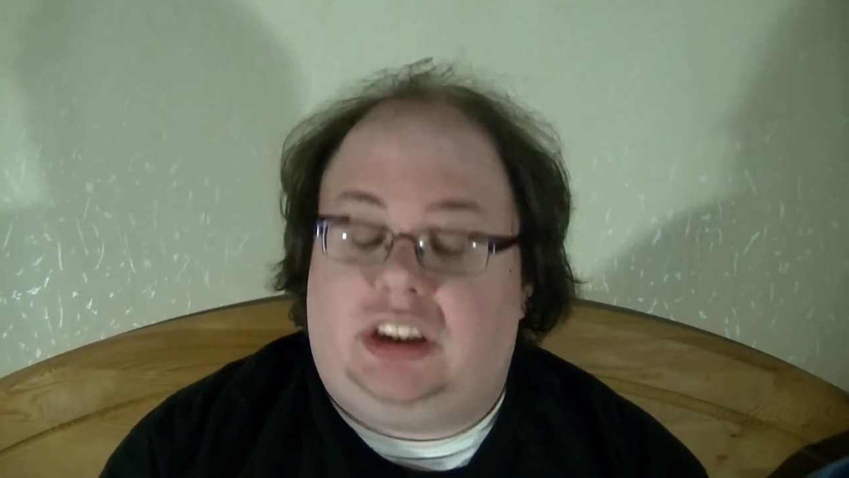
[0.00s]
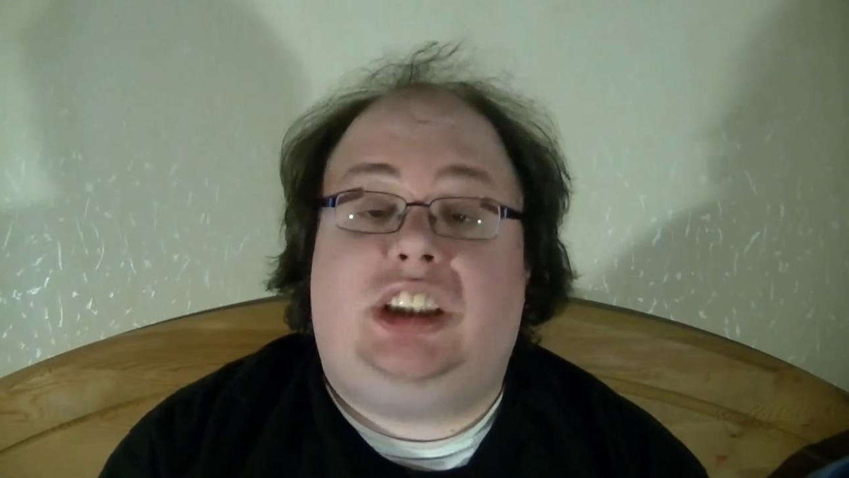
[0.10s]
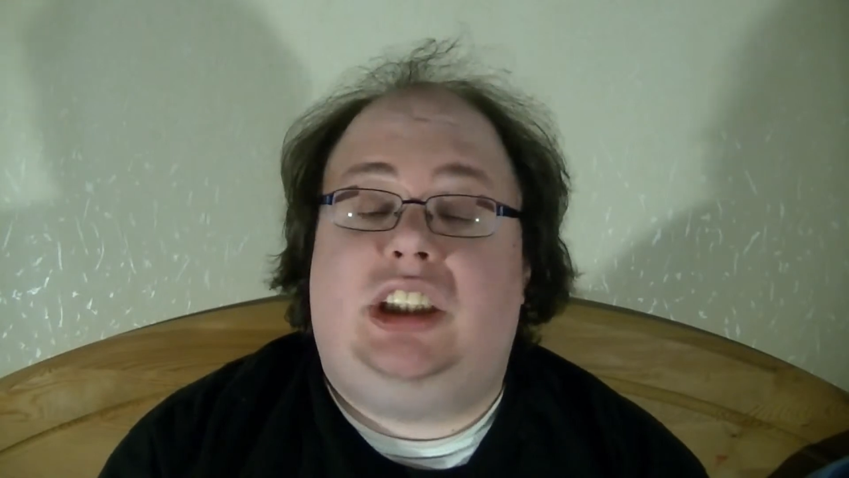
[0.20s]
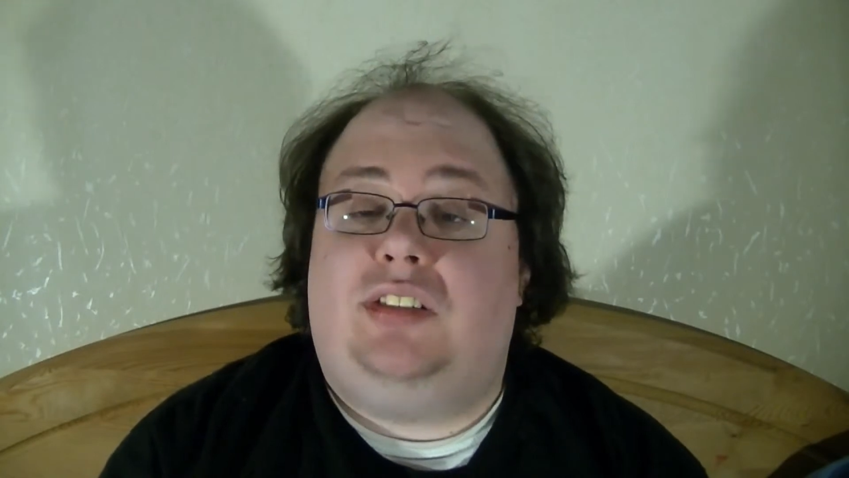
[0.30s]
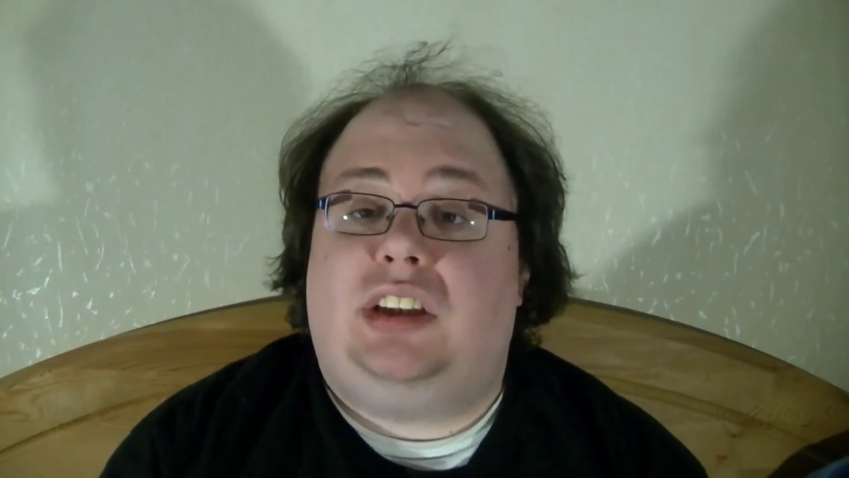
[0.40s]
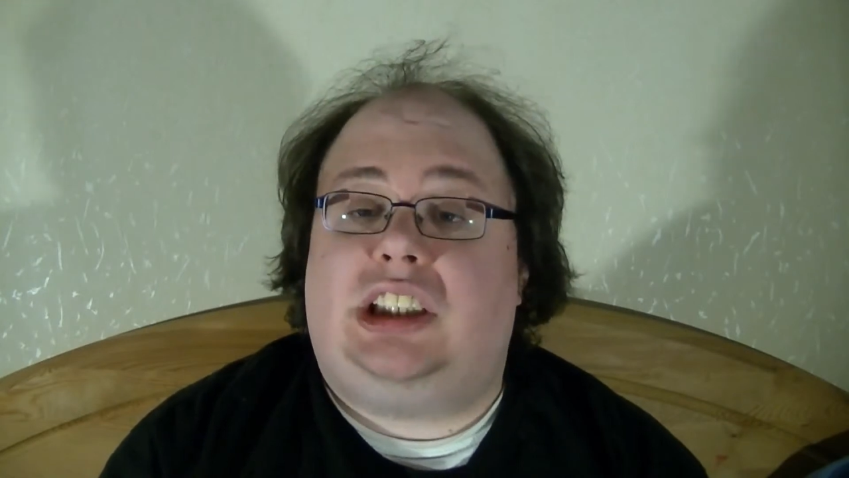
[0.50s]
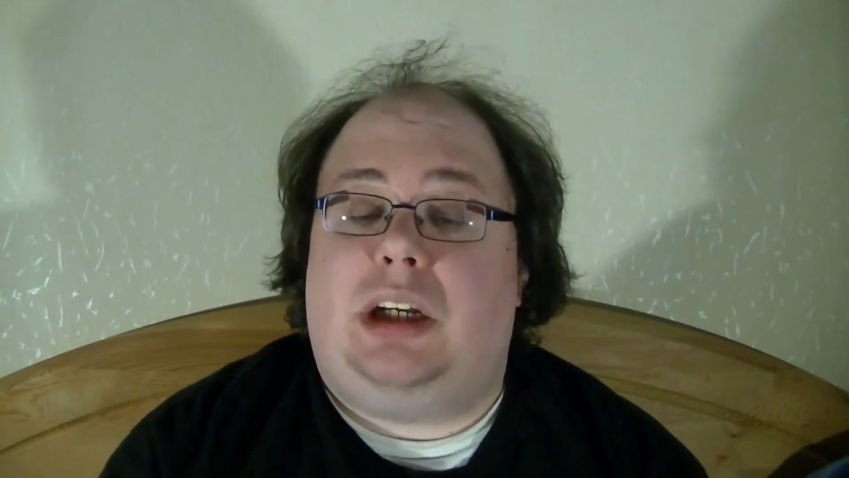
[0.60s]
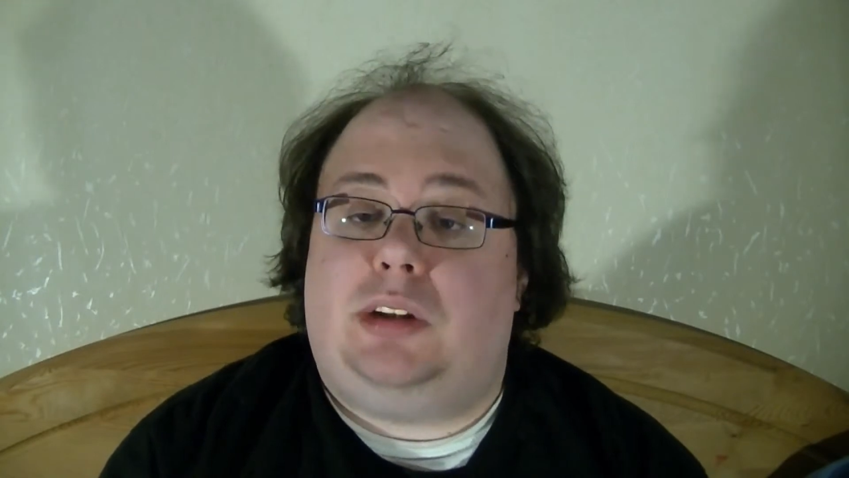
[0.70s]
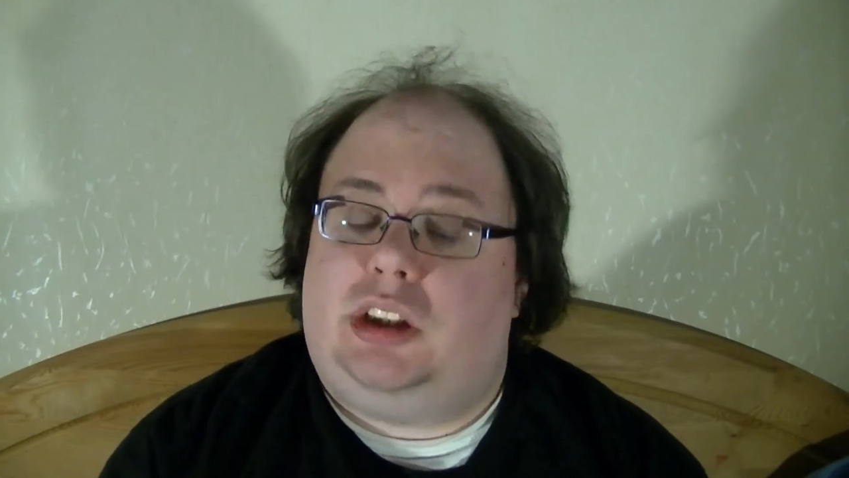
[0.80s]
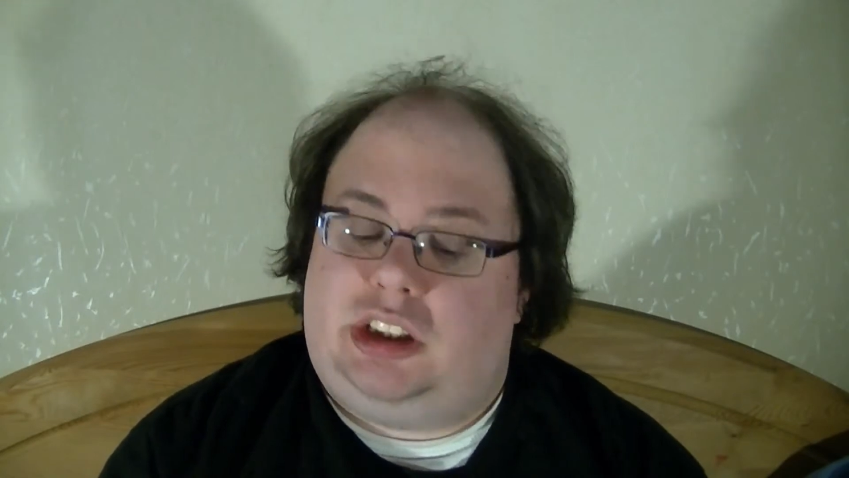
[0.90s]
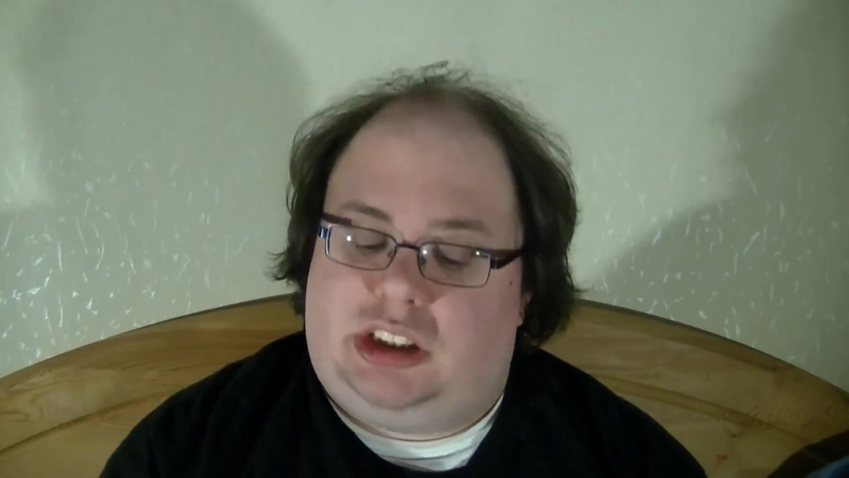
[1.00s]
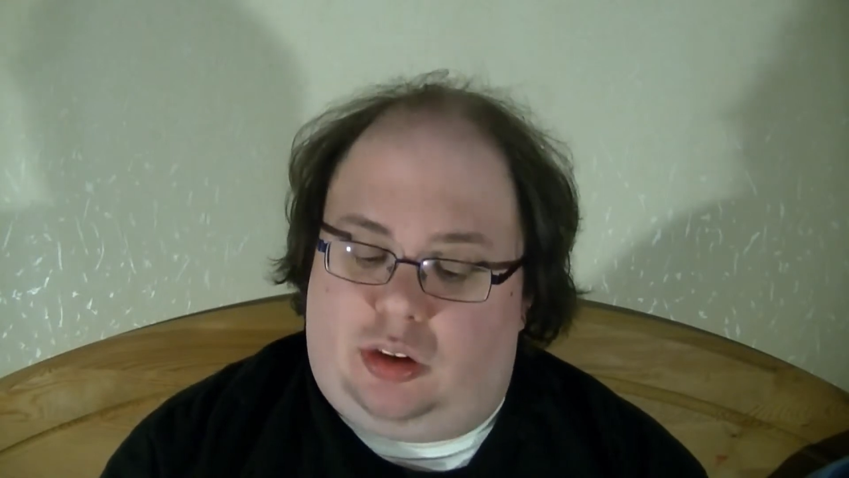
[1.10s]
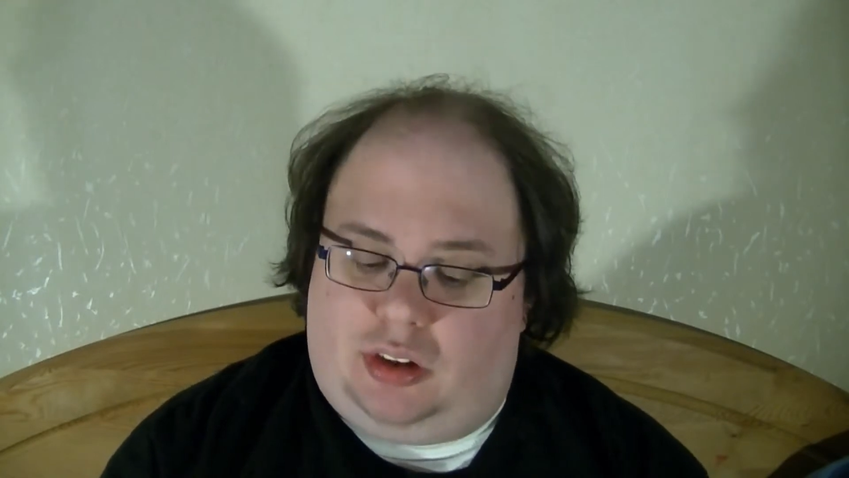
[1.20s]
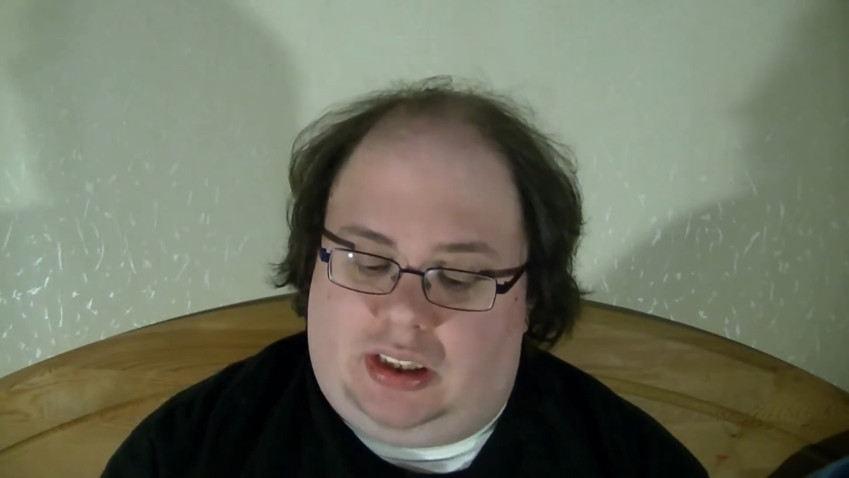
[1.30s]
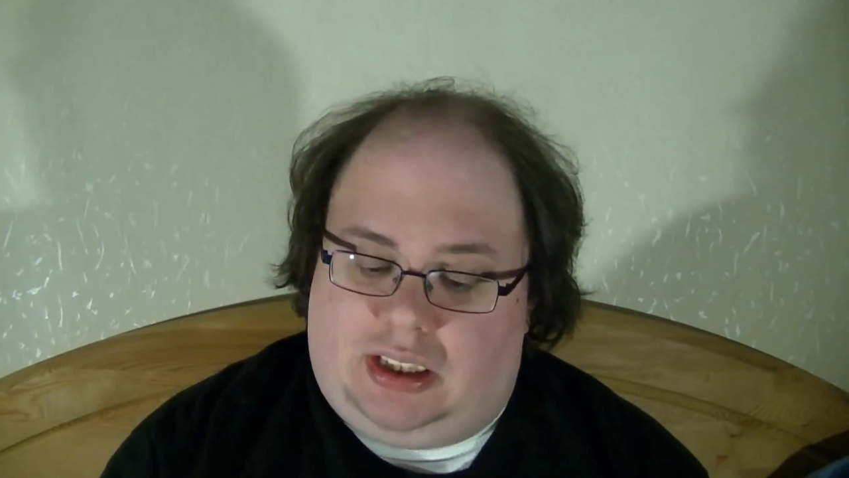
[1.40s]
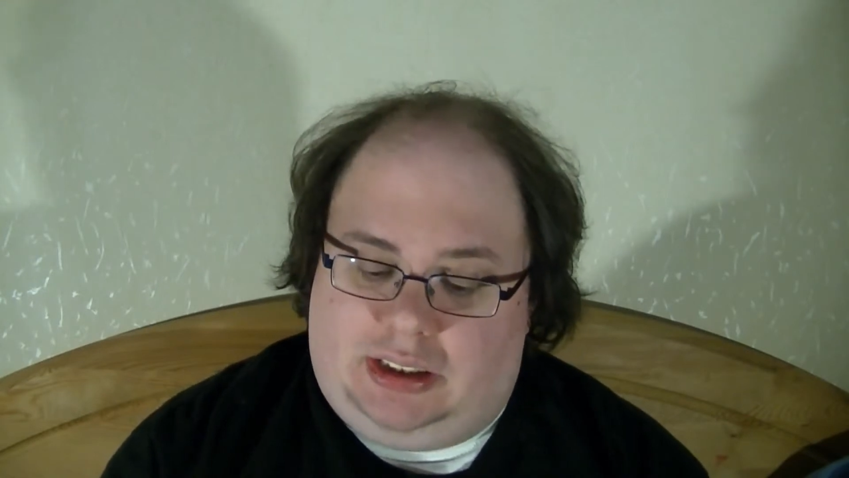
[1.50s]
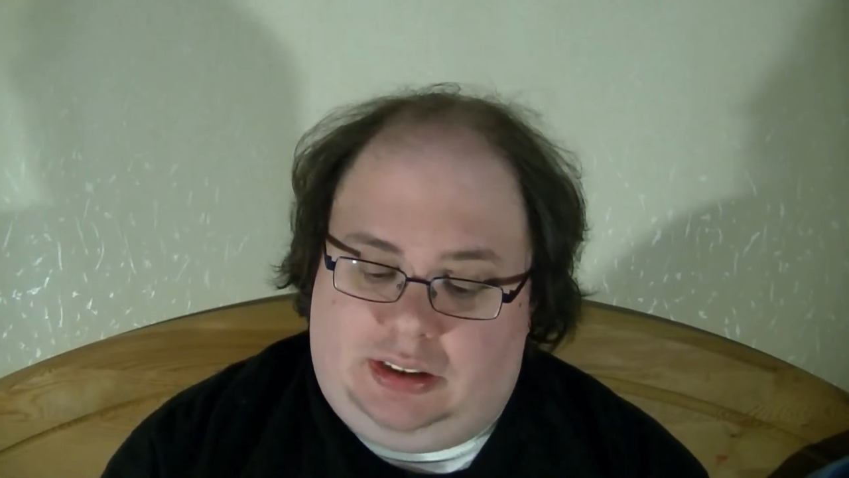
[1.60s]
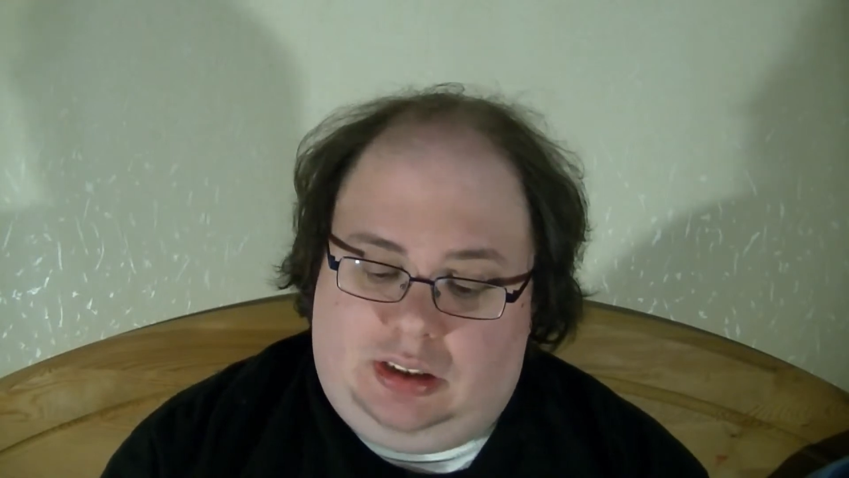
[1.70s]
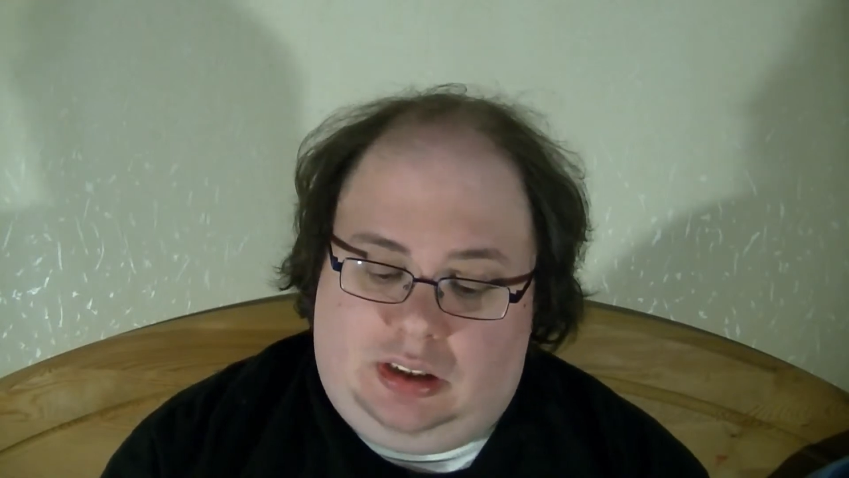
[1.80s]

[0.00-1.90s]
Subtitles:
Chief Examiner's storyline